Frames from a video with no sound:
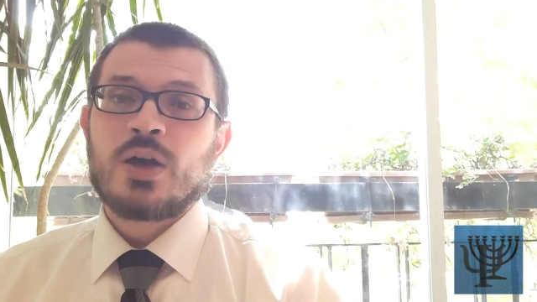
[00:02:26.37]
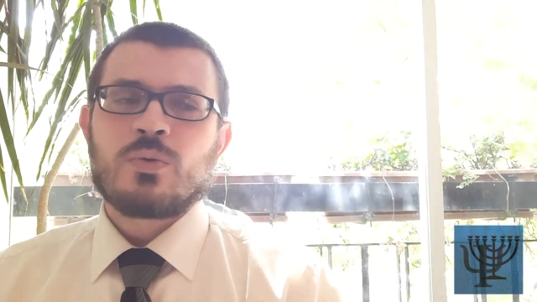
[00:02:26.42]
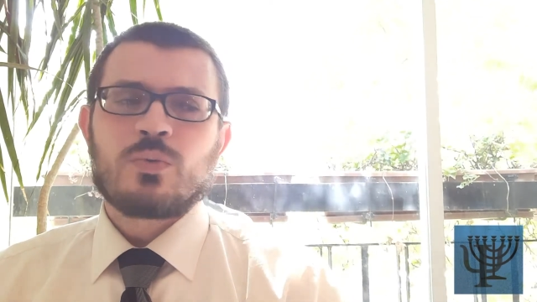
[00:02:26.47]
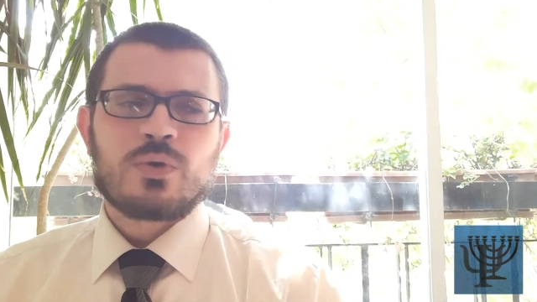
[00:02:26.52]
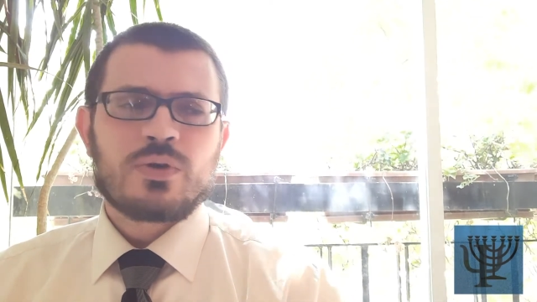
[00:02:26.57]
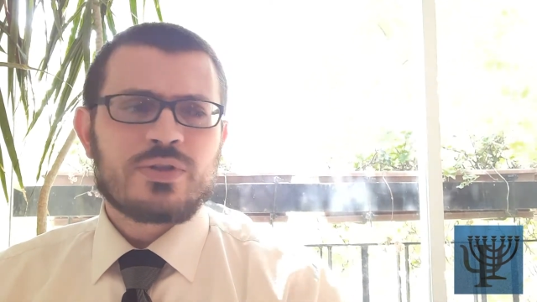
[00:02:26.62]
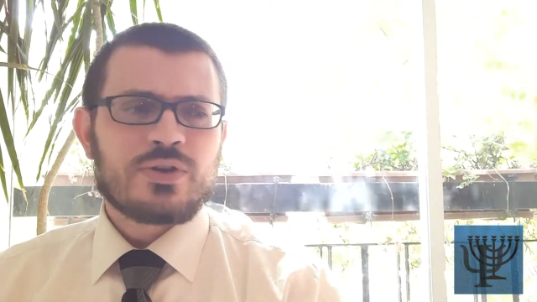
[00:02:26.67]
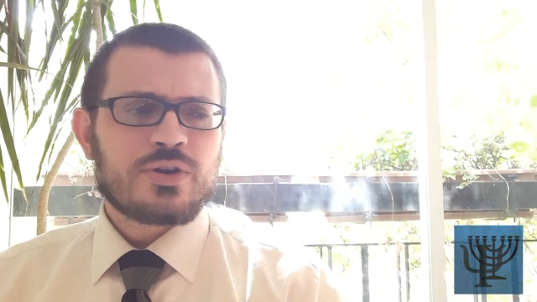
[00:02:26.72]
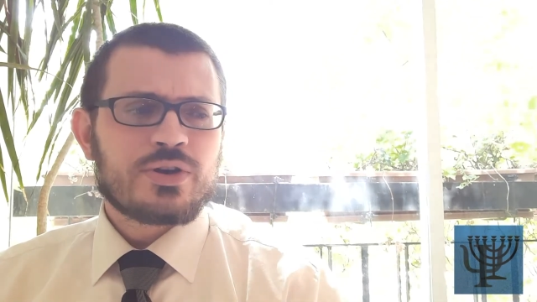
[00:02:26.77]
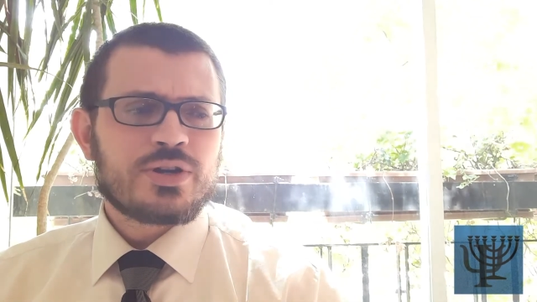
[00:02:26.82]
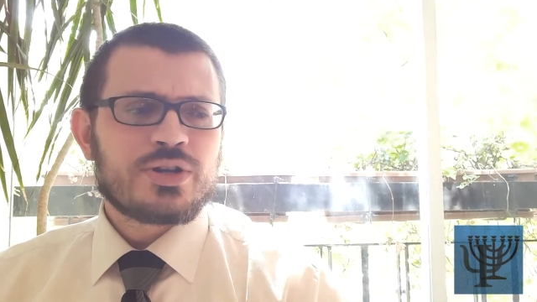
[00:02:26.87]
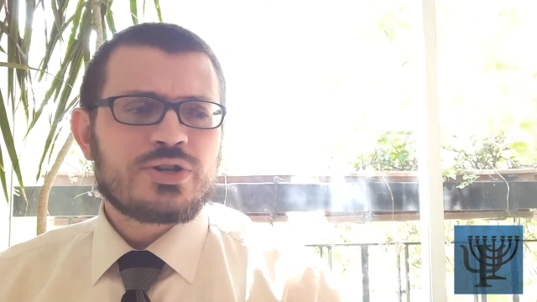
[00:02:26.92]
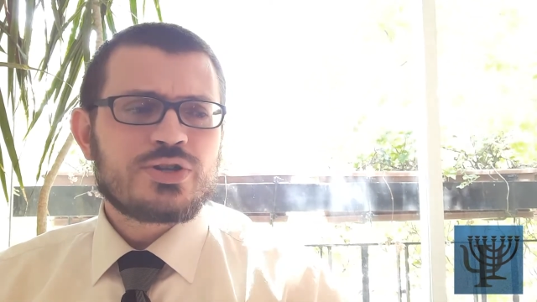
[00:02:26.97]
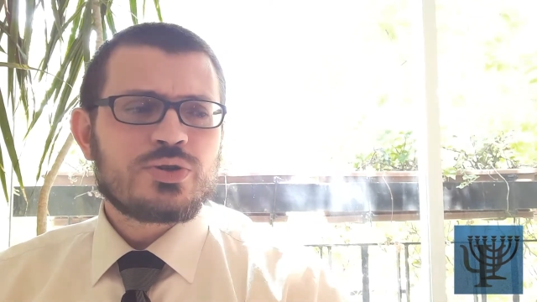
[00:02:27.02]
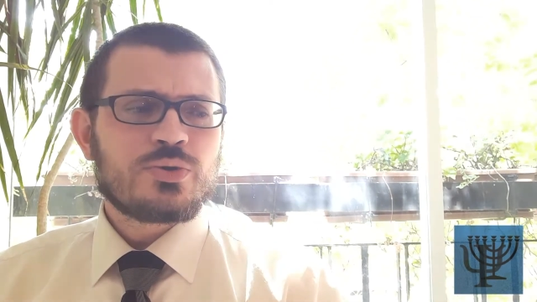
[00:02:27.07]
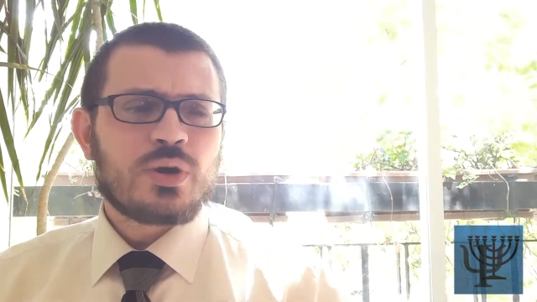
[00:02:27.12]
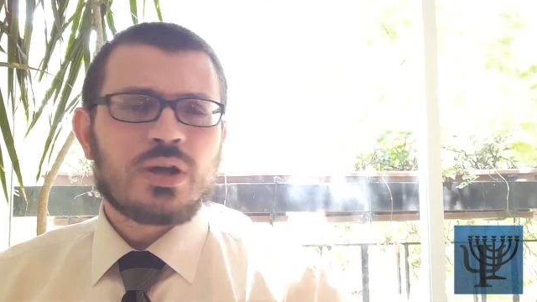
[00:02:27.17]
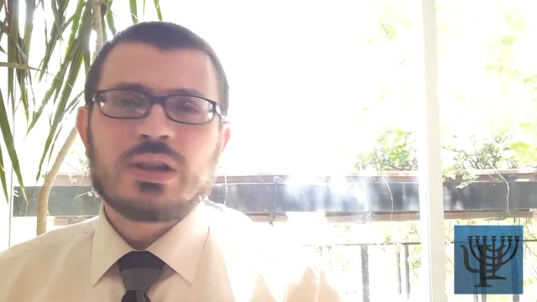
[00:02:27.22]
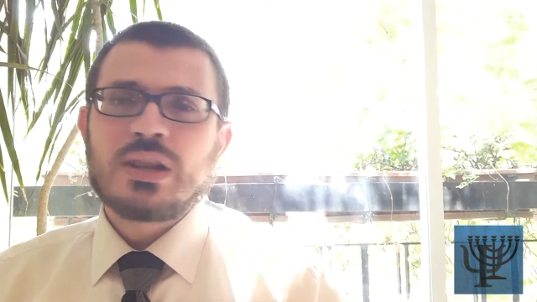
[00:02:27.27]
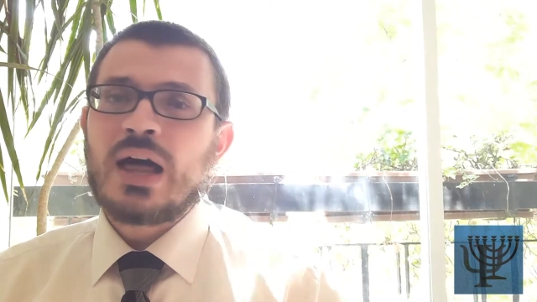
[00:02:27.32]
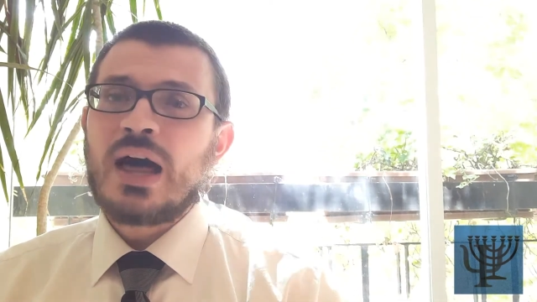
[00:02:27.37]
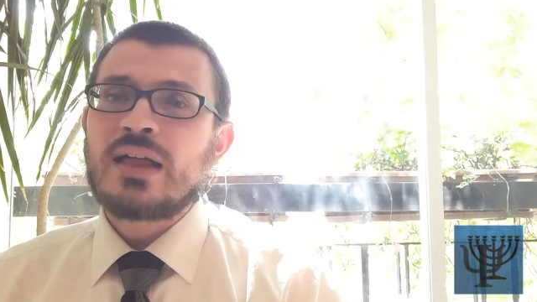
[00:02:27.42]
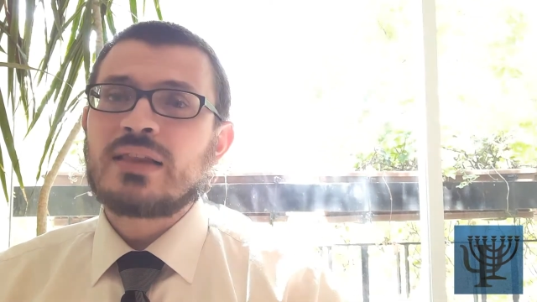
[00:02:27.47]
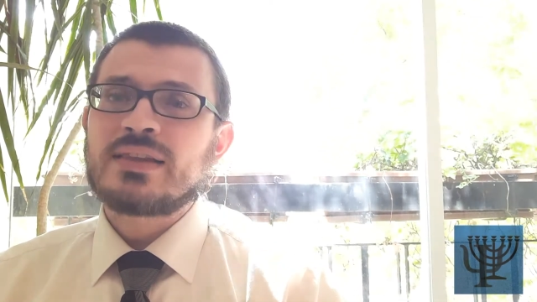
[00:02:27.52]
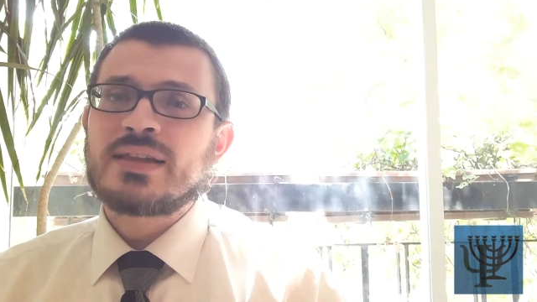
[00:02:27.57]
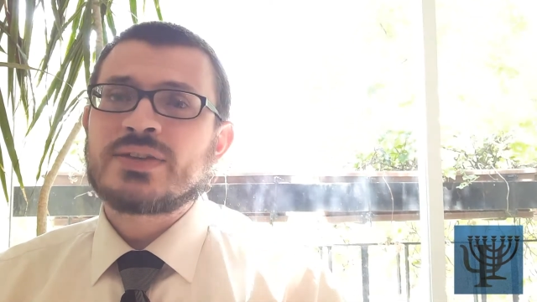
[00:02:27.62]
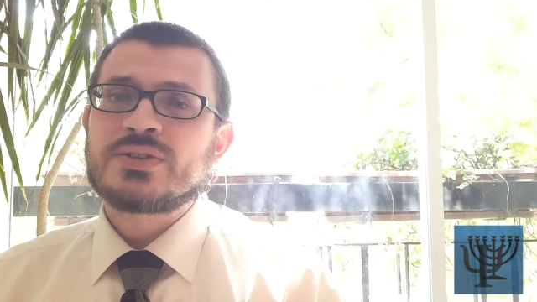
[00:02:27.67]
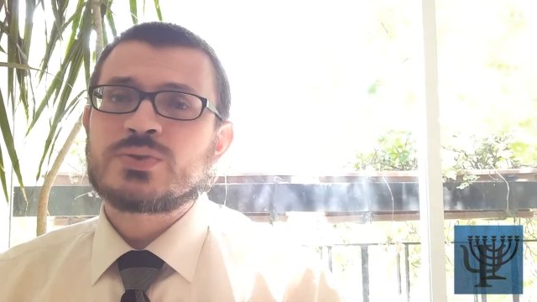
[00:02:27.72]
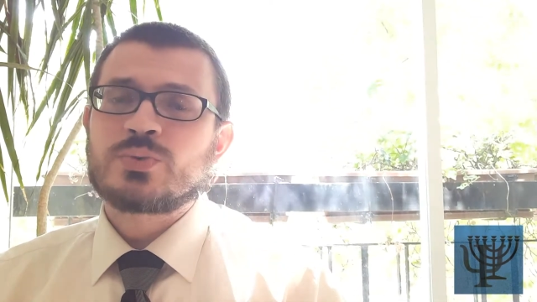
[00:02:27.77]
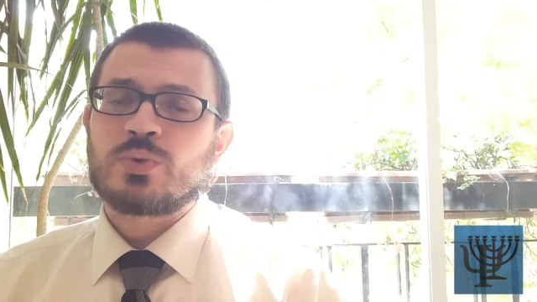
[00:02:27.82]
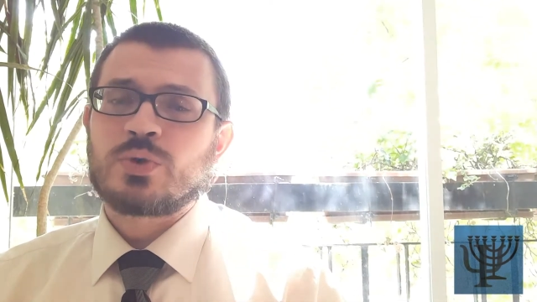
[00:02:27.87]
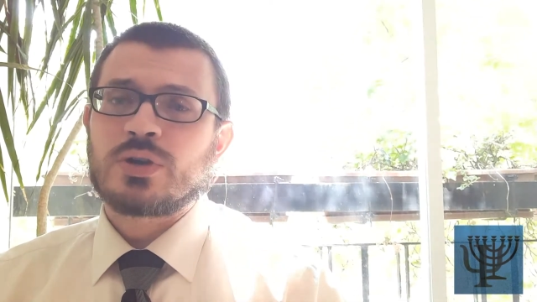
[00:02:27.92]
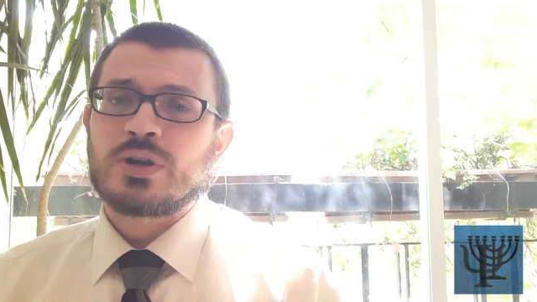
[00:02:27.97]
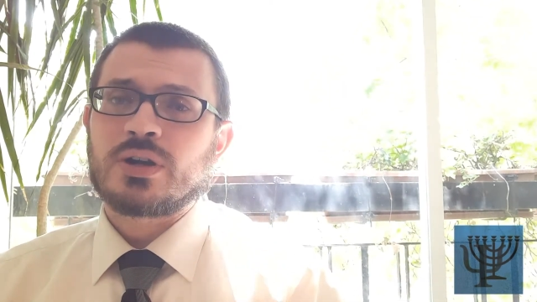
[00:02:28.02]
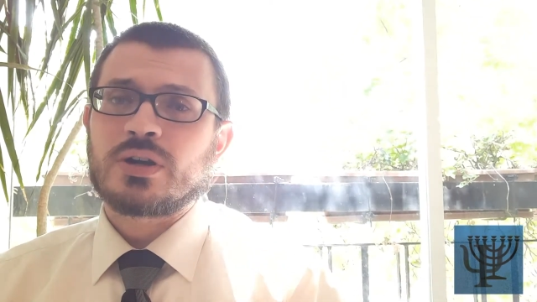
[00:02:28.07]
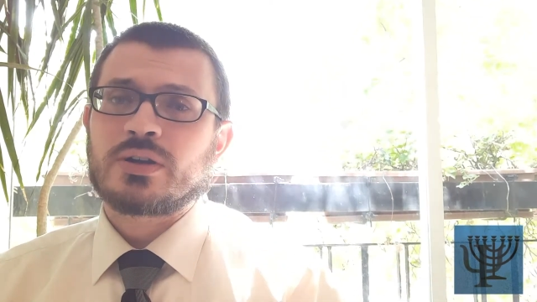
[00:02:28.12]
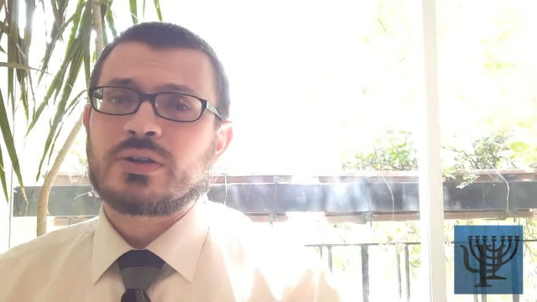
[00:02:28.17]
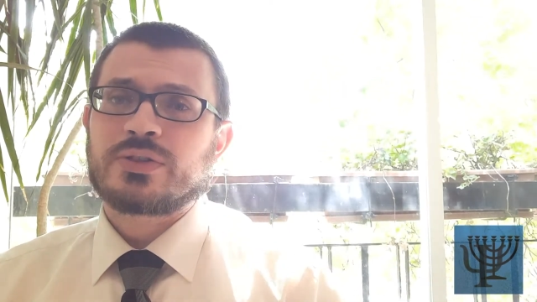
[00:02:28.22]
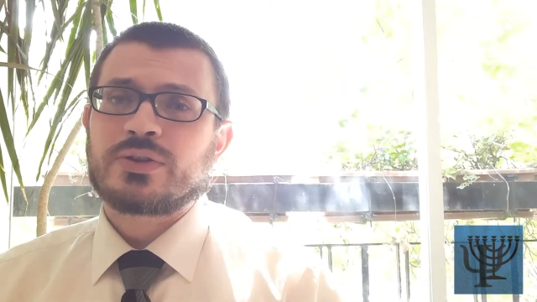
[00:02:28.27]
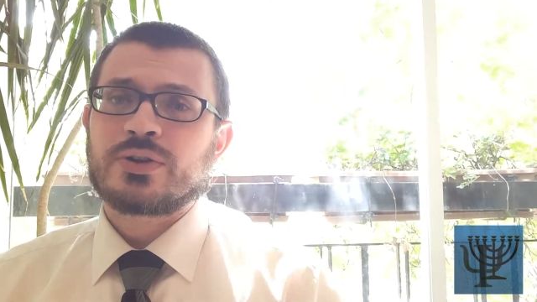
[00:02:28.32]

well, they're going to do a lot less work.